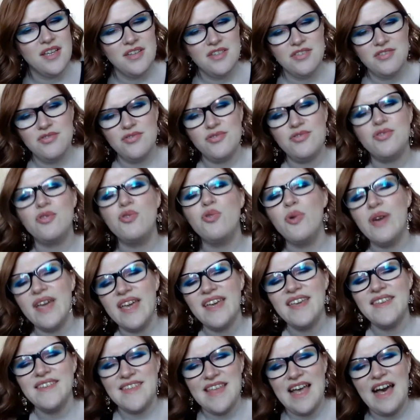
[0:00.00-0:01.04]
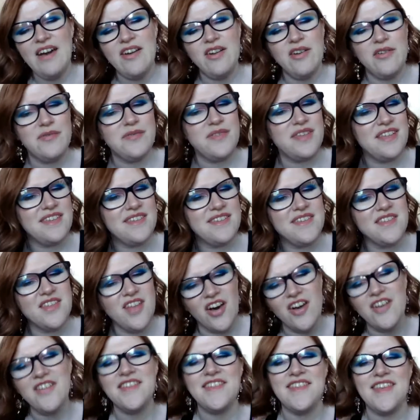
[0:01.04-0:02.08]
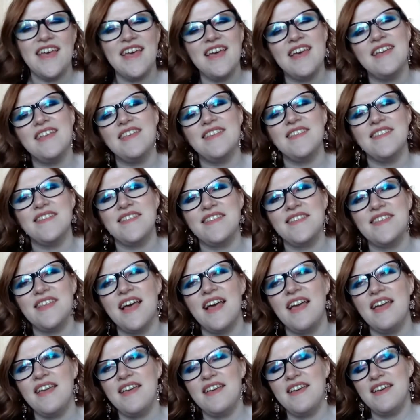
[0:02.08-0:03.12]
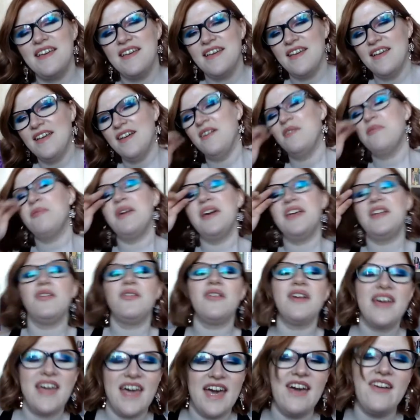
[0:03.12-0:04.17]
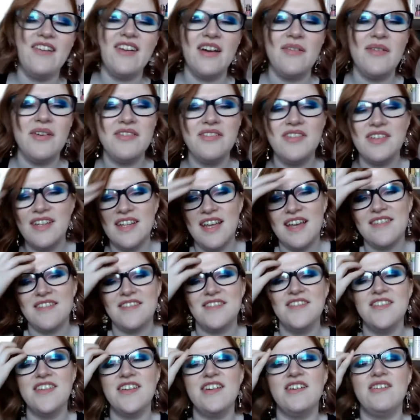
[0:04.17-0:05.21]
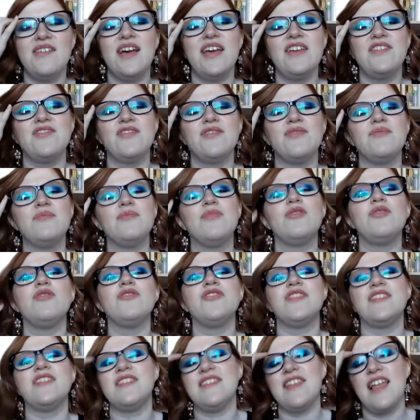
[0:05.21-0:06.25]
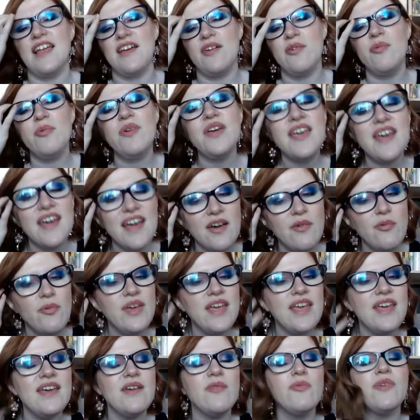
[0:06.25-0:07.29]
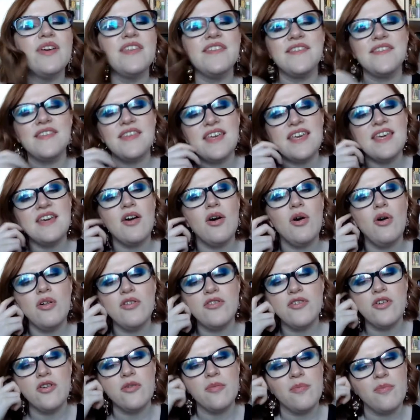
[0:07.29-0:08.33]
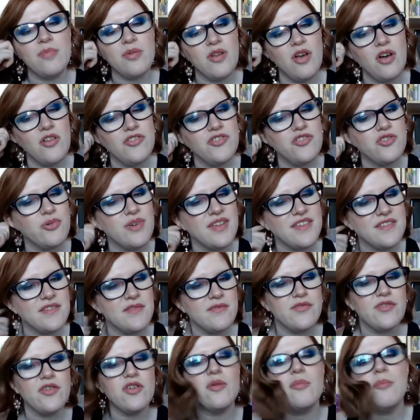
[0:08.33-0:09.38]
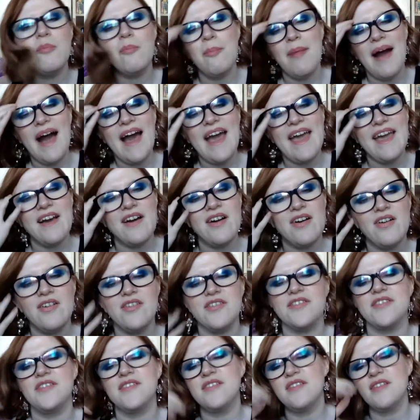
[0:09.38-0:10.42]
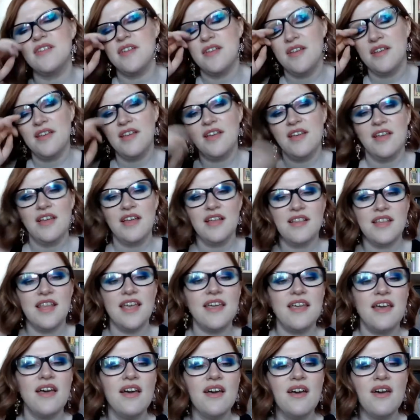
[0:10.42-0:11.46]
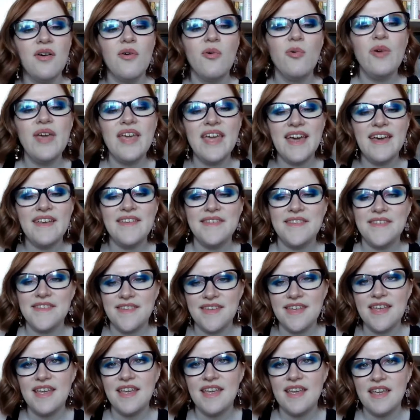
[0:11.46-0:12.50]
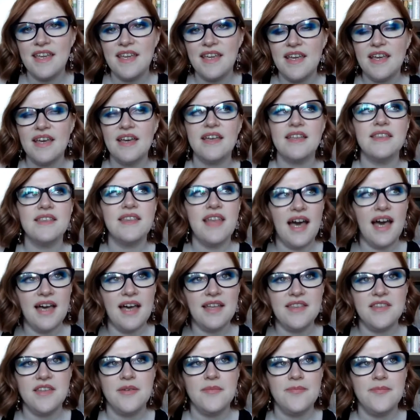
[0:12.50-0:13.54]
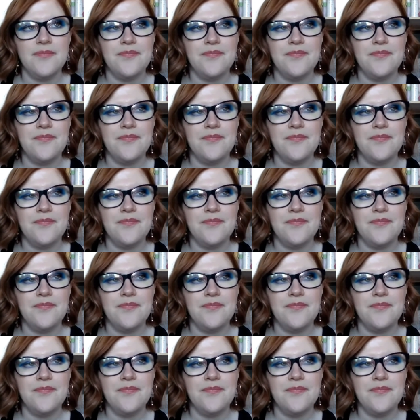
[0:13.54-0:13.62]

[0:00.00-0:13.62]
squeeze out of this nonsense? Like, we don't care about the next generation bullshit. Like, we see all your plot twists for miles. Like, we can see that